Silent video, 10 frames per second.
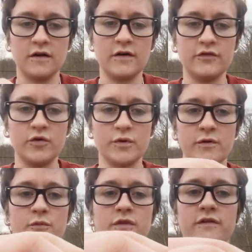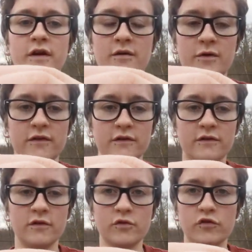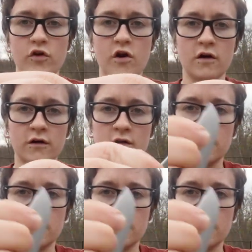I have to open it with this hand because it's so strong.